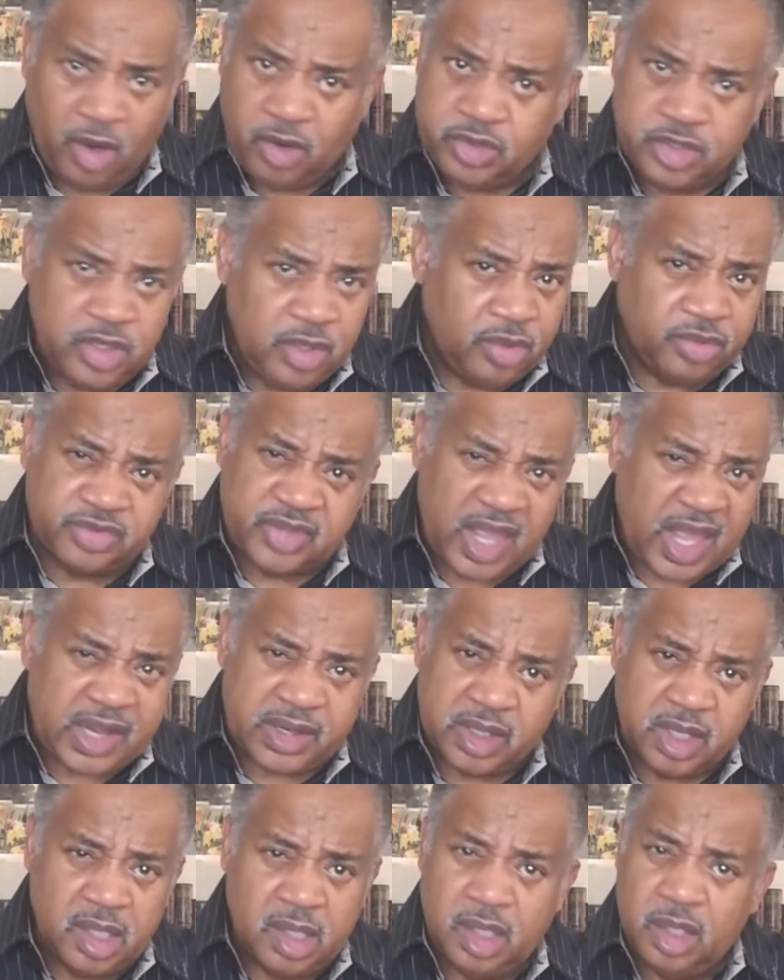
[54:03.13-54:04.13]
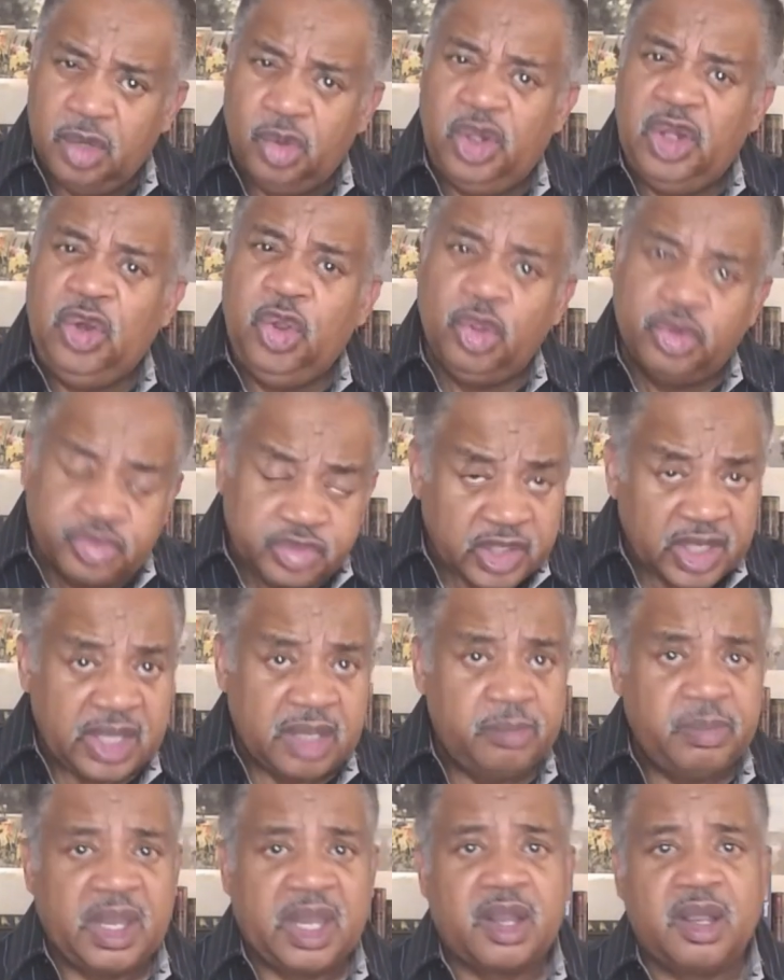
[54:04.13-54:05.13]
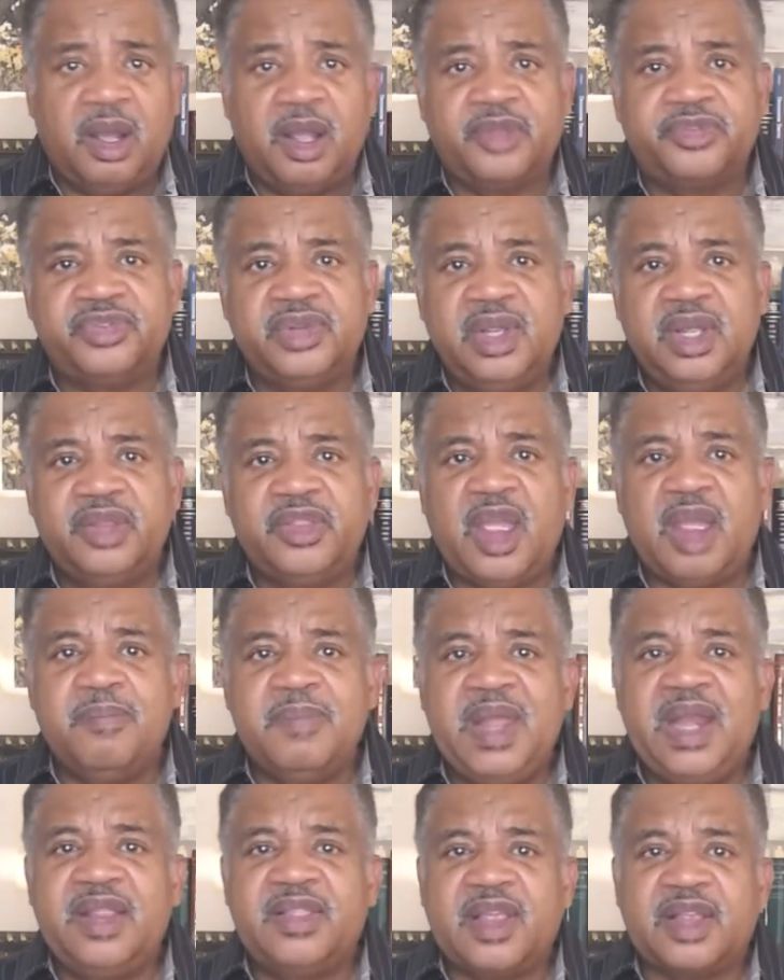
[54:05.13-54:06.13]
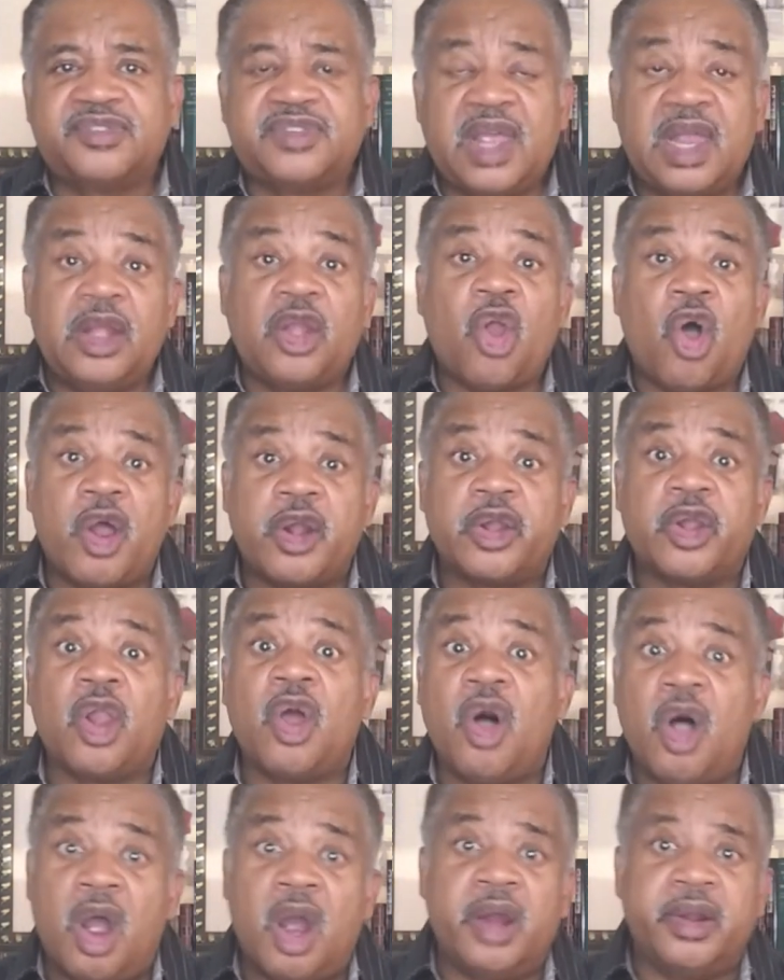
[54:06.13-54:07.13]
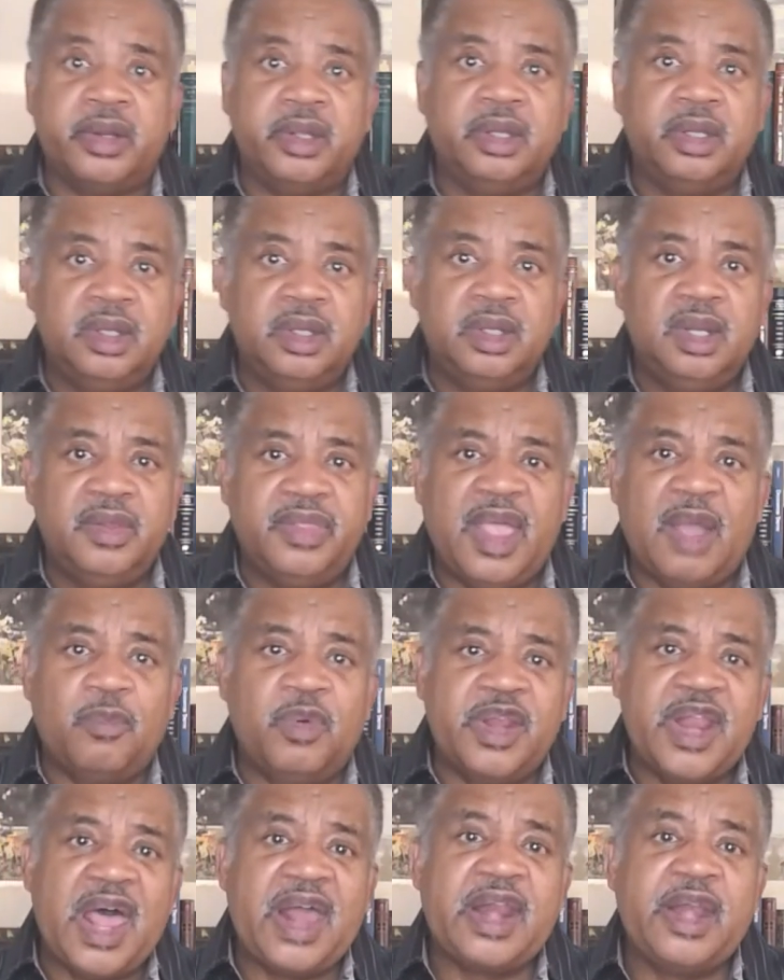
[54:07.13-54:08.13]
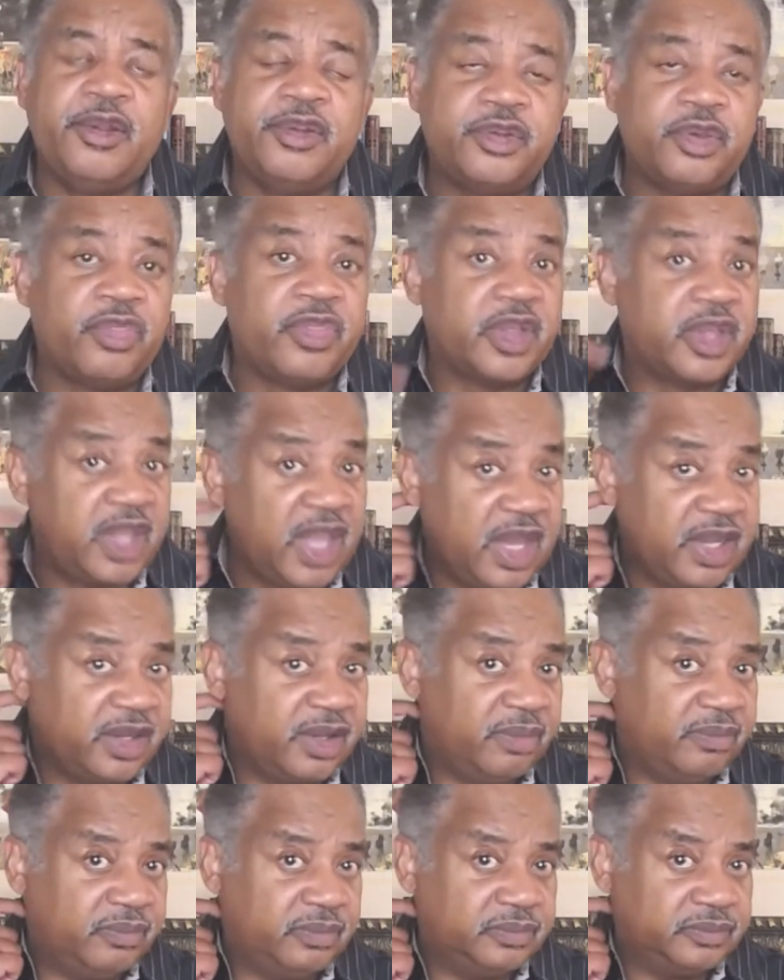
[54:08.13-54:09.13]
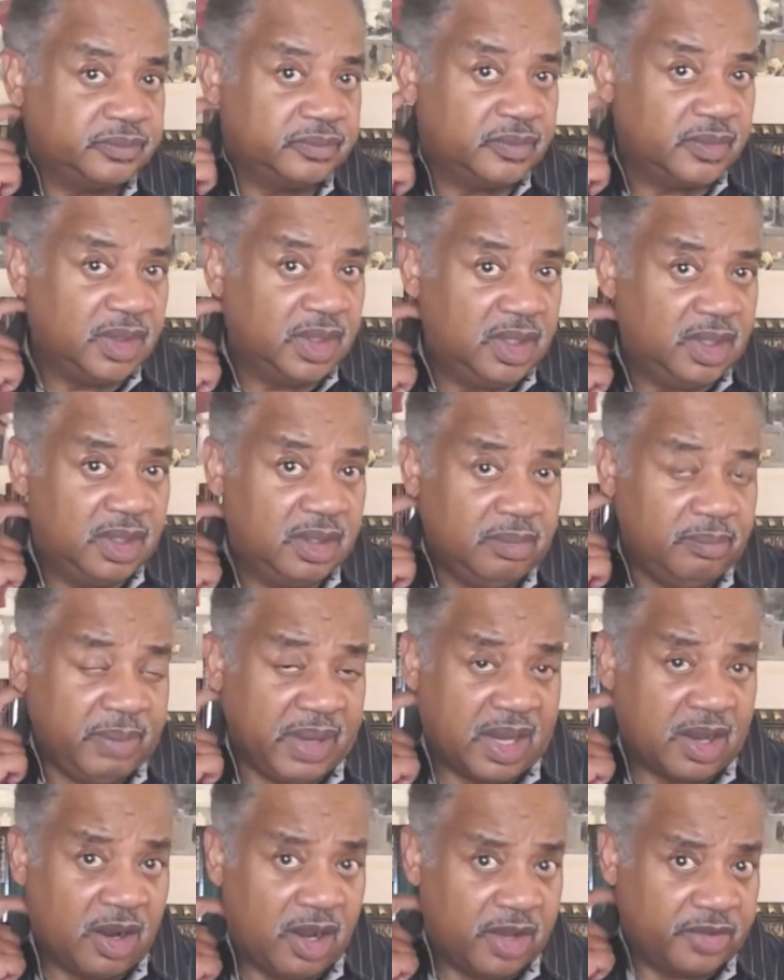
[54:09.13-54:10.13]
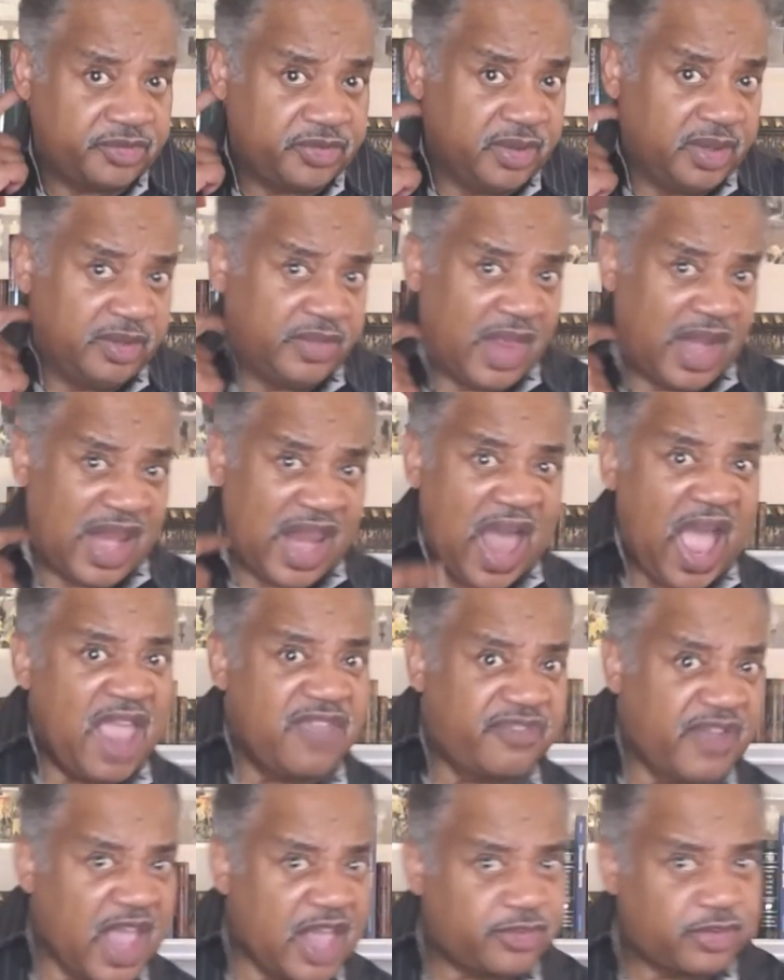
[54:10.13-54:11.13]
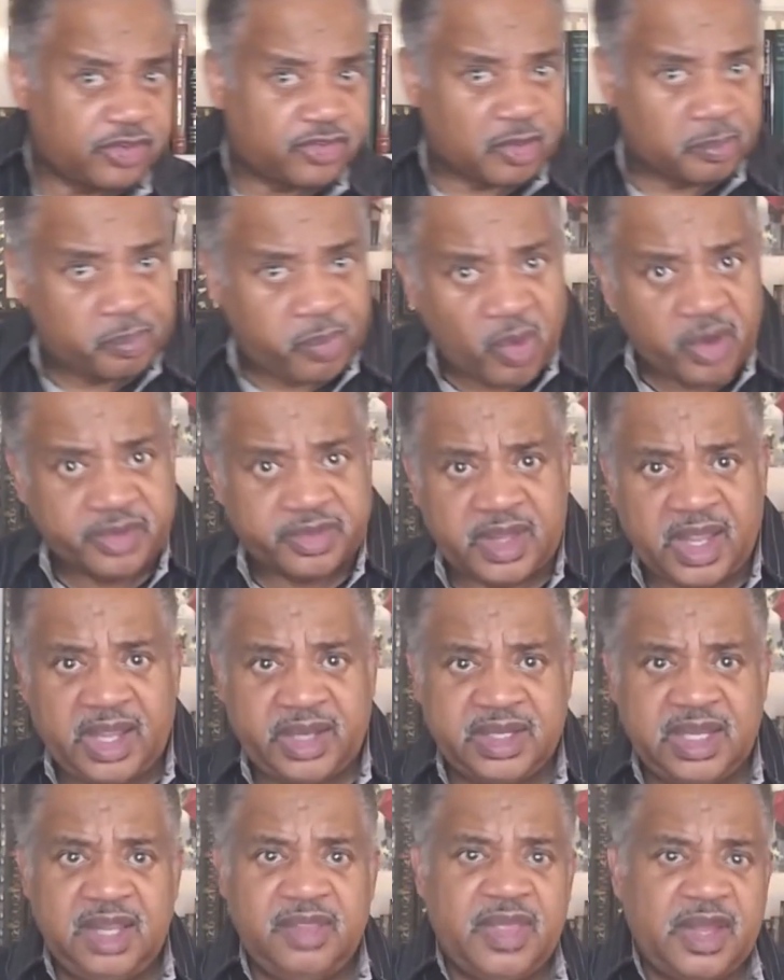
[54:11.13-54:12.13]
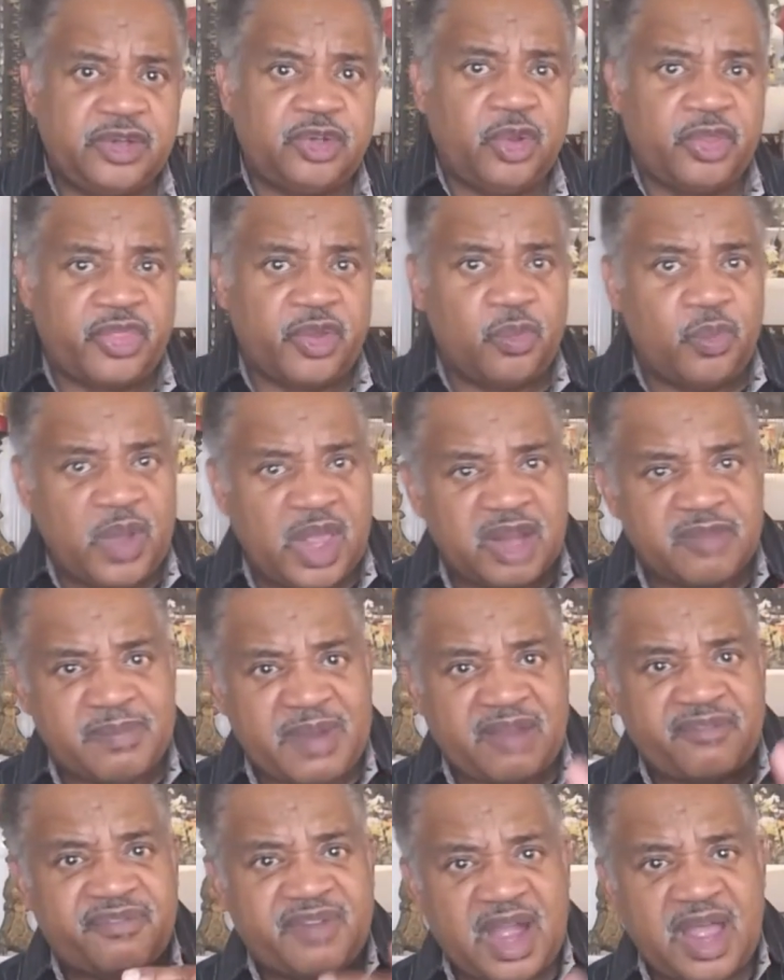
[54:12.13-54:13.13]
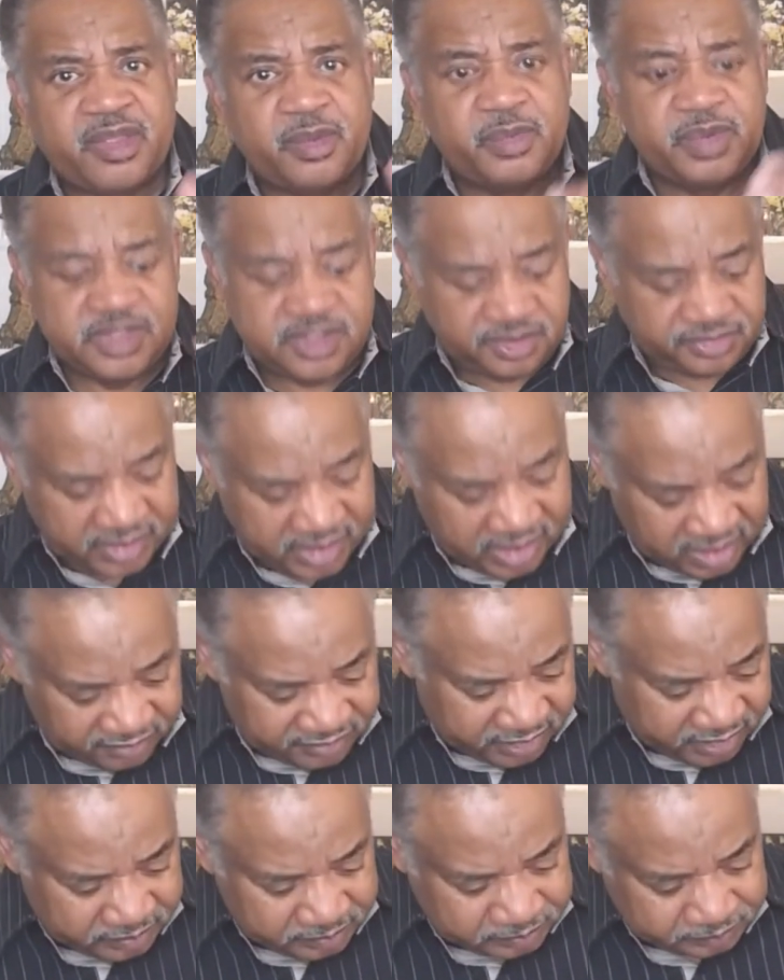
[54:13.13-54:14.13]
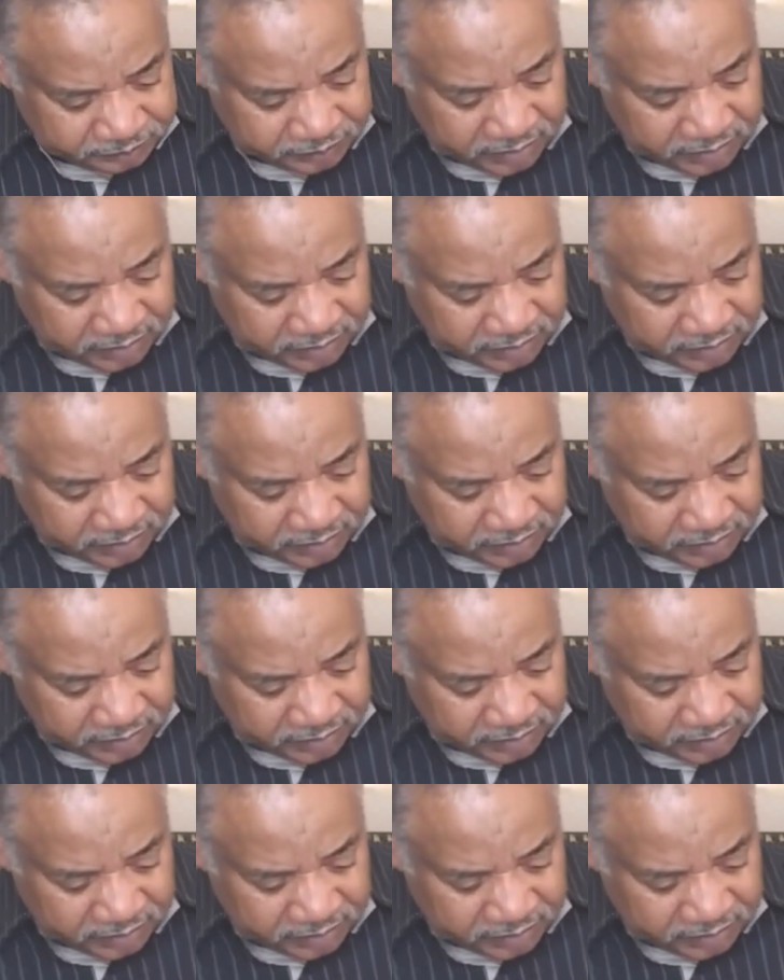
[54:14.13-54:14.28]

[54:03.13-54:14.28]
Don't use that loosely, because there are many that say Lord, Lord, that will not enter into the kingdom. Because the life has to support that. He that doeth the will of my Father, which is in heaven.